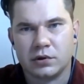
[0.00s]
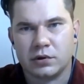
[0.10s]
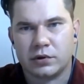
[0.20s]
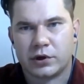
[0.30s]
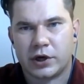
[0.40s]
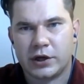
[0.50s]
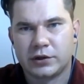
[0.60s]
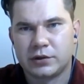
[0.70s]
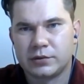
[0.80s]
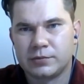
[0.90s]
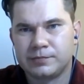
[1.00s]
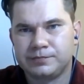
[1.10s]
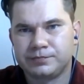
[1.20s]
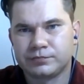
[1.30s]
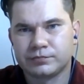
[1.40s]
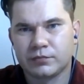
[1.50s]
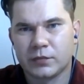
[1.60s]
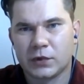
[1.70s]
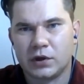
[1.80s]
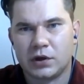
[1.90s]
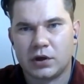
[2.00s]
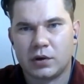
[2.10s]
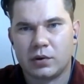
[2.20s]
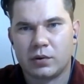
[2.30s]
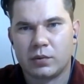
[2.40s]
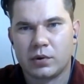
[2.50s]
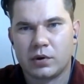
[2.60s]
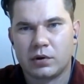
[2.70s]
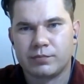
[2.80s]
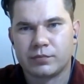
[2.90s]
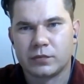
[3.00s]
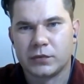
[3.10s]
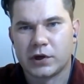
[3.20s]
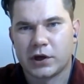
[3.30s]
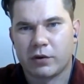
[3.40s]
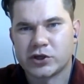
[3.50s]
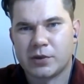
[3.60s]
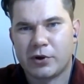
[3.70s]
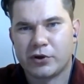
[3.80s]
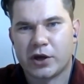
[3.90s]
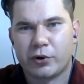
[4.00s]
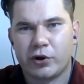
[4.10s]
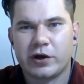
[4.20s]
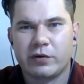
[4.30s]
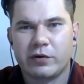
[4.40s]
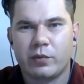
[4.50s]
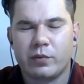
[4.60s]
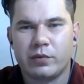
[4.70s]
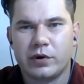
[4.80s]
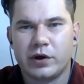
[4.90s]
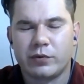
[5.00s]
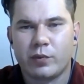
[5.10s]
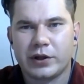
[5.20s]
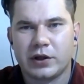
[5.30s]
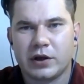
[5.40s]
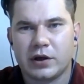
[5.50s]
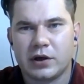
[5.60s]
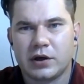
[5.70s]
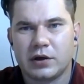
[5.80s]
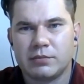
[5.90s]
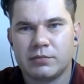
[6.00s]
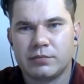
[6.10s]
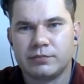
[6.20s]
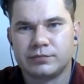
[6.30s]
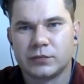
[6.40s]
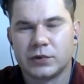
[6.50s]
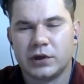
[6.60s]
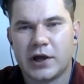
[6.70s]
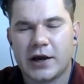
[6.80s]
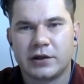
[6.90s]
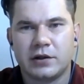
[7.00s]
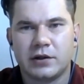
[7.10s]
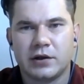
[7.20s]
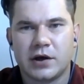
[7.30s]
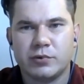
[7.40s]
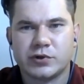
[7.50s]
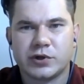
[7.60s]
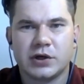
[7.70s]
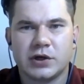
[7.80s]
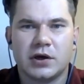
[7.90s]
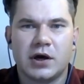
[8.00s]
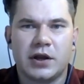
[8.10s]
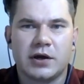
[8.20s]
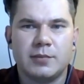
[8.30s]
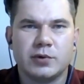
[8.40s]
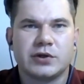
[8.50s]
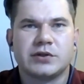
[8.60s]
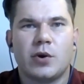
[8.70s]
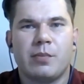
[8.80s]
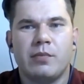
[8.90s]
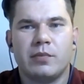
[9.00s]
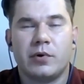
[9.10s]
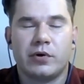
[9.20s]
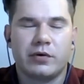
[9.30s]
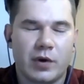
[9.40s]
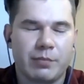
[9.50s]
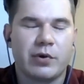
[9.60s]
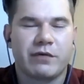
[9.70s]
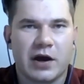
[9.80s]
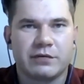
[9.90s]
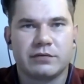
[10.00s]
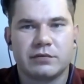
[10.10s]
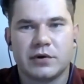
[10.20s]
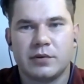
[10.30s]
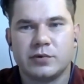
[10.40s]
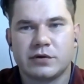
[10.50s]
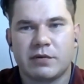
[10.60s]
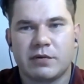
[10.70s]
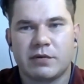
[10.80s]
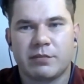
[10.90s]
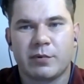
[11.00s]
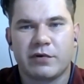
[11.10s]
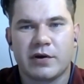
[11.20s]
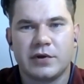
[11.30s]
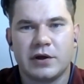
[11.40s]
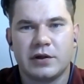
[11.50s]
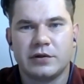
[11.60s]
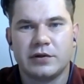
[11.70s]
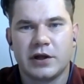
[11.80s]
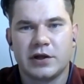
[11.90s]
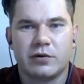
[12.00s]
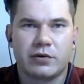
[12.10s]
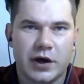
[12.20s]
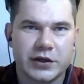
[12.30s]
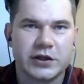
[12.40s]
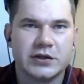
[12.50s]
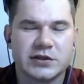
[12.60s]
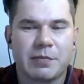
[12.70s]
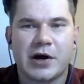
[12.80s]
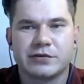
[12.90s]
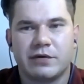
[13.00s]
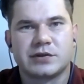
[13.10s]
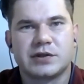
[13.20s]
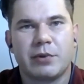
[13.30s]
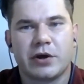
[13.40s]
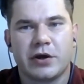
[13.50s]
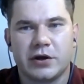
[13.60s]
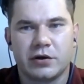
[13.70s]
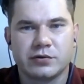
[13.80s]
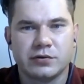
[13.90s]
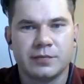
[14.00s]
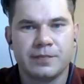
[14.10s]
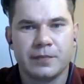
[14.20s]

All right. Uh, like a question about dermaroller, at what um, length I'm using, and uh, I'm using zero or 1.5. I'm using 1.5 daily, or I did in the past, and I'm still hearing also.